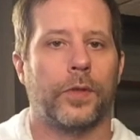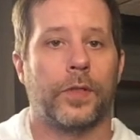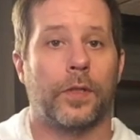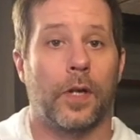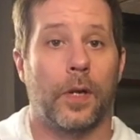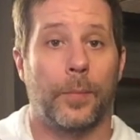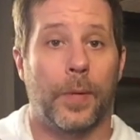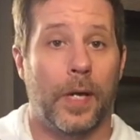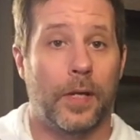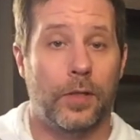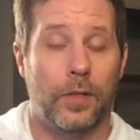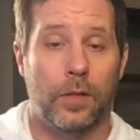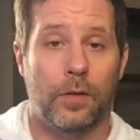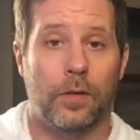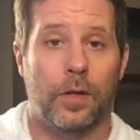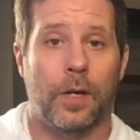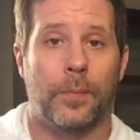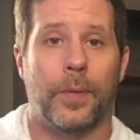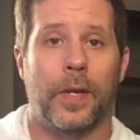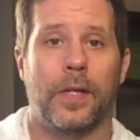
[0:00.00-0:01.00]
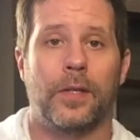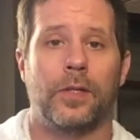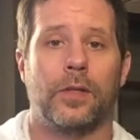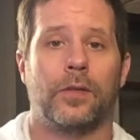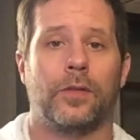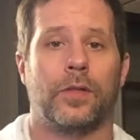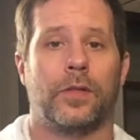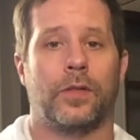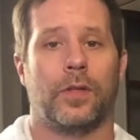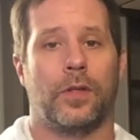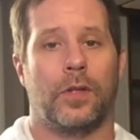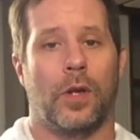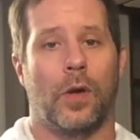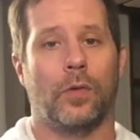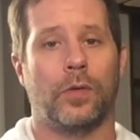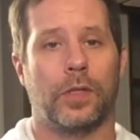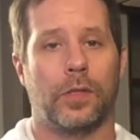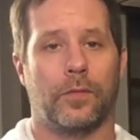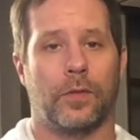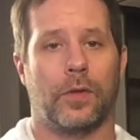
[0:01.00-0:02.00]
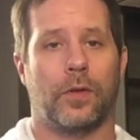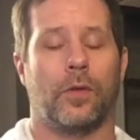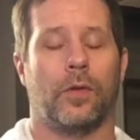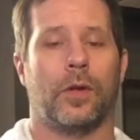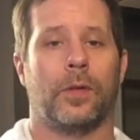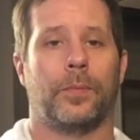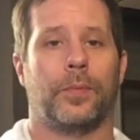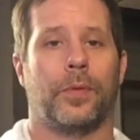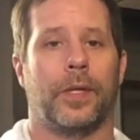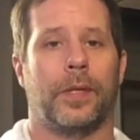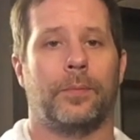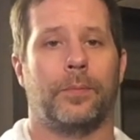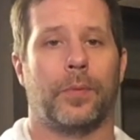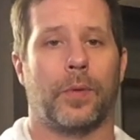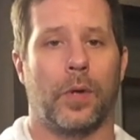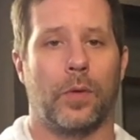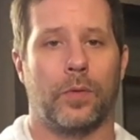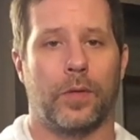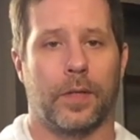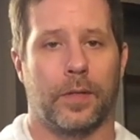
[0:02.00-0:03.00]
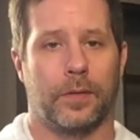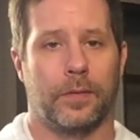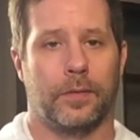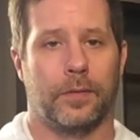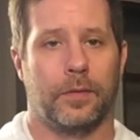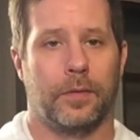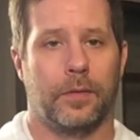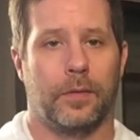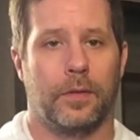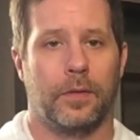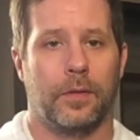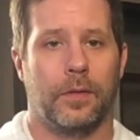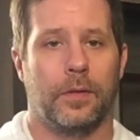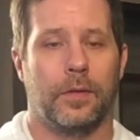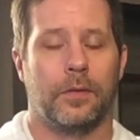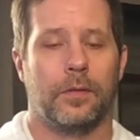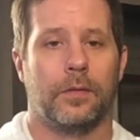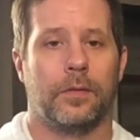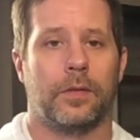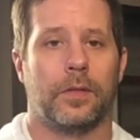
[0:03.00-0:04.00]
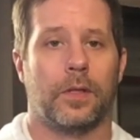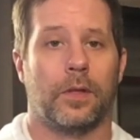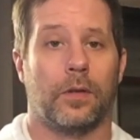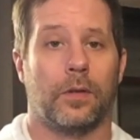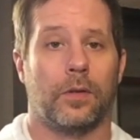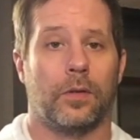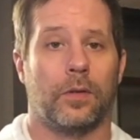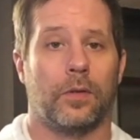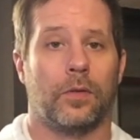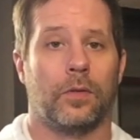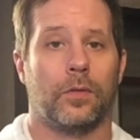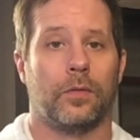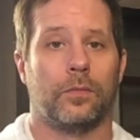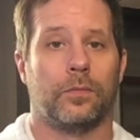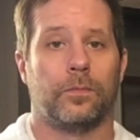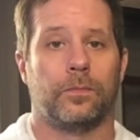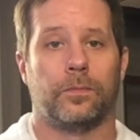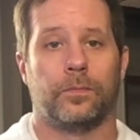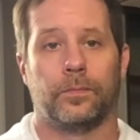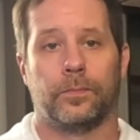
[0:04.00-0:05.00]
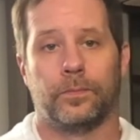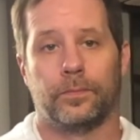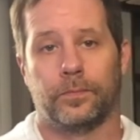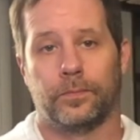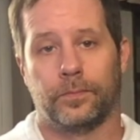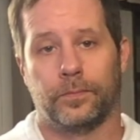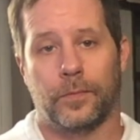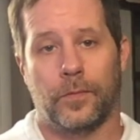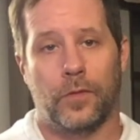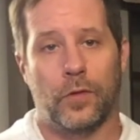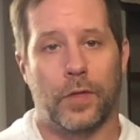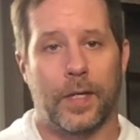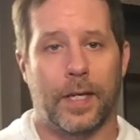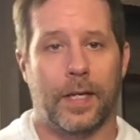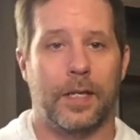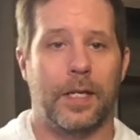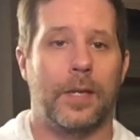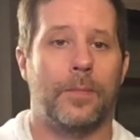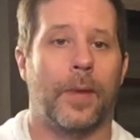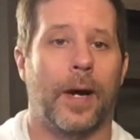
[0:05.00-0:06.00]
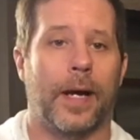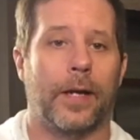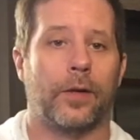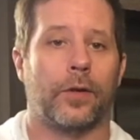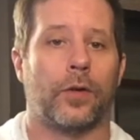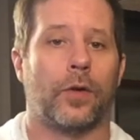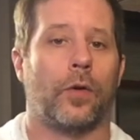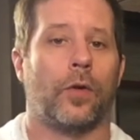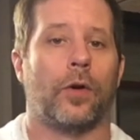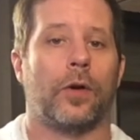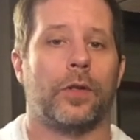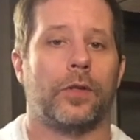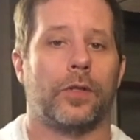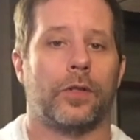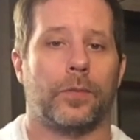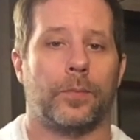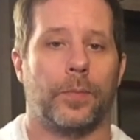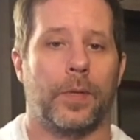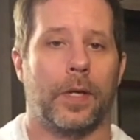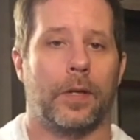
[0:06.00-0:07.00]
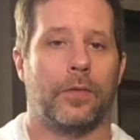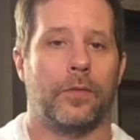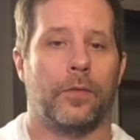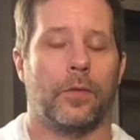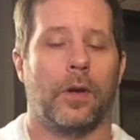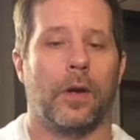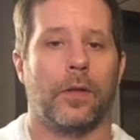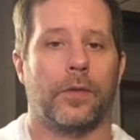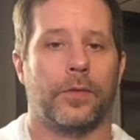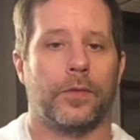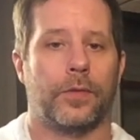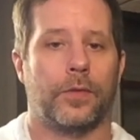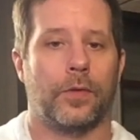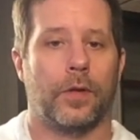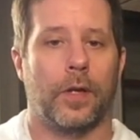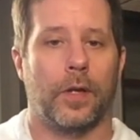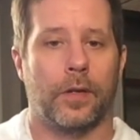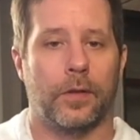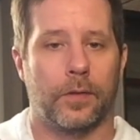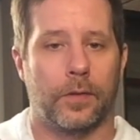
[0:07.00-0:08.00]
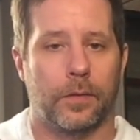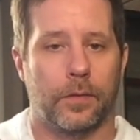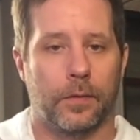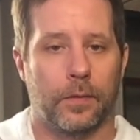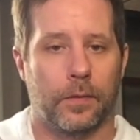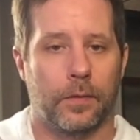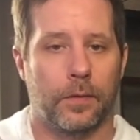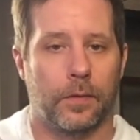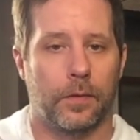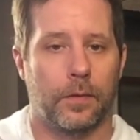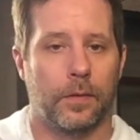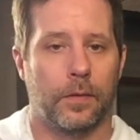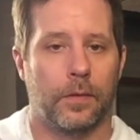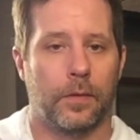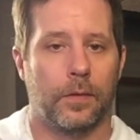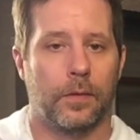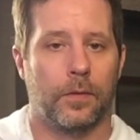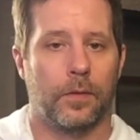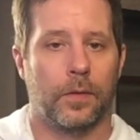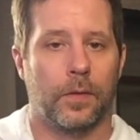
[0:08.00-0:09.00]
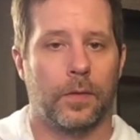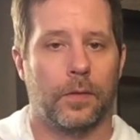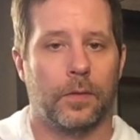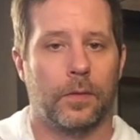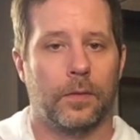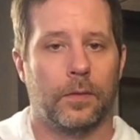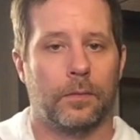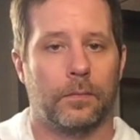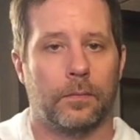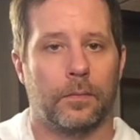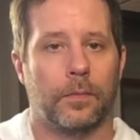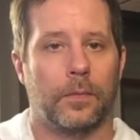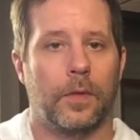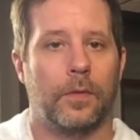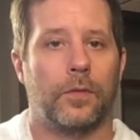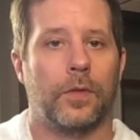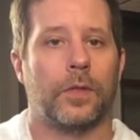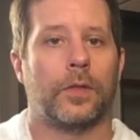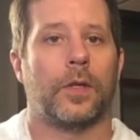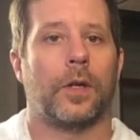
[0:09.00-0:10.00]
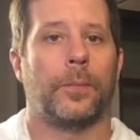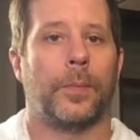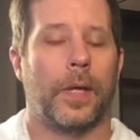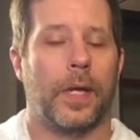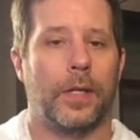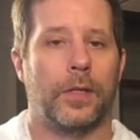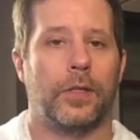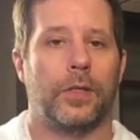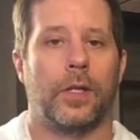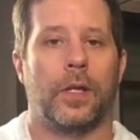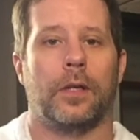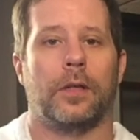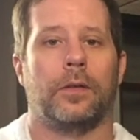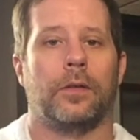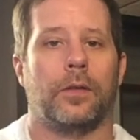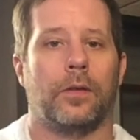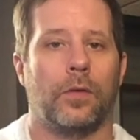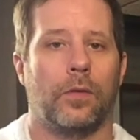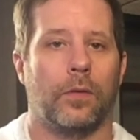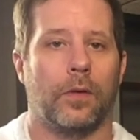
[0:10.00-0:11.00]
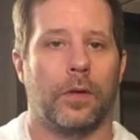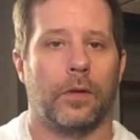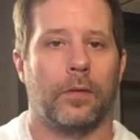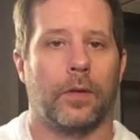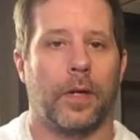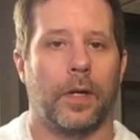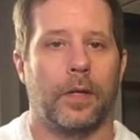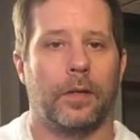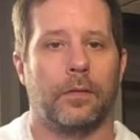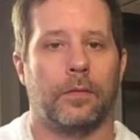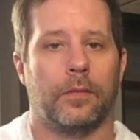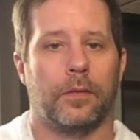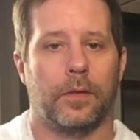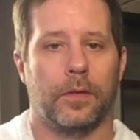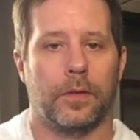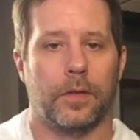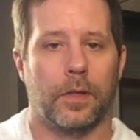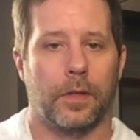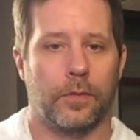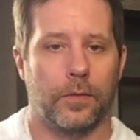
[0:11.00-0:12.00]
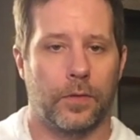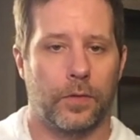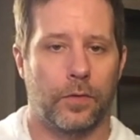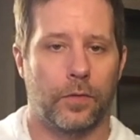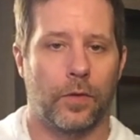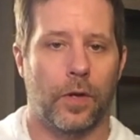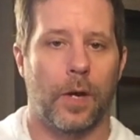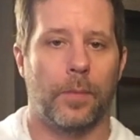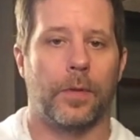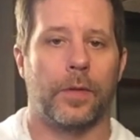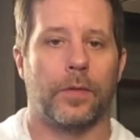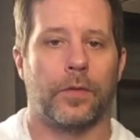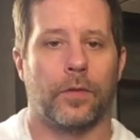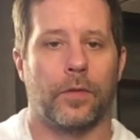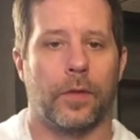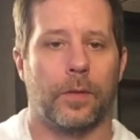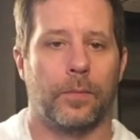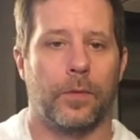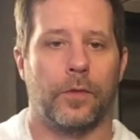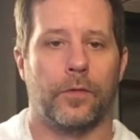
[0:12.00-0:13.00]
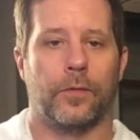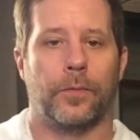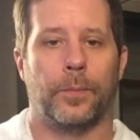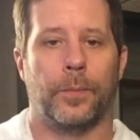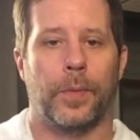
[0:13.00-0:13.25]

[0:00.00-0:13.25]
an arpeggio? An arpeggio is just the notes of a chord played broken. So if you take an E minor chord and just pick through all the strings, you just arpeggiated the chord, right? Instead of strumming through them, you've